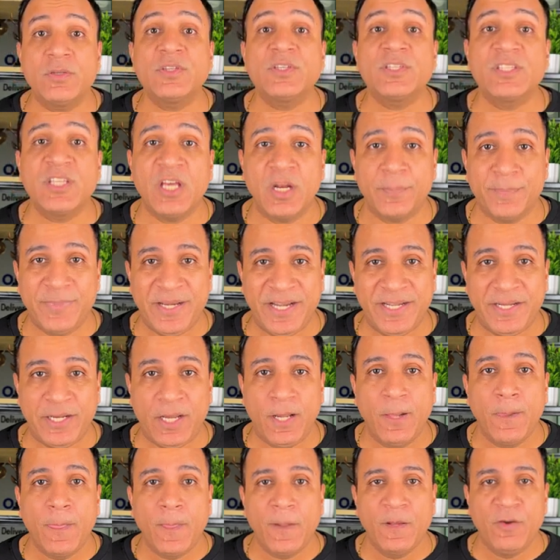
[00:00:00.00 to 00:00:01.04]
search
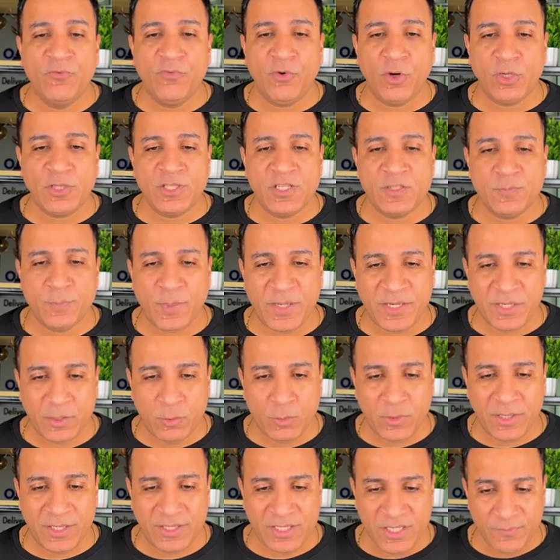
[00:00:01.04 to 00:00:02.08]
data for this
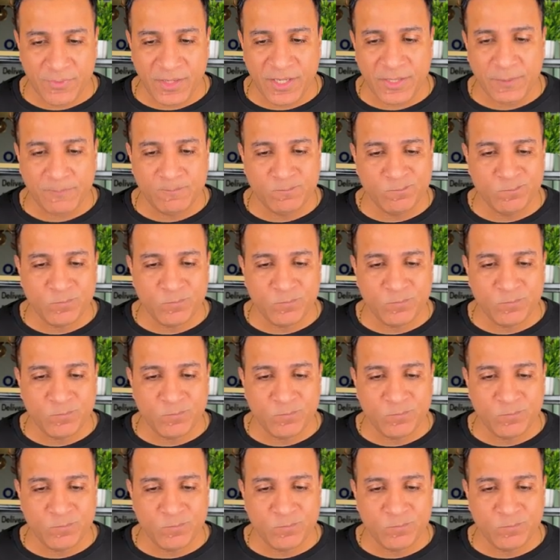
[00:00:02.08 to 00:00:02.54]
particular keyword.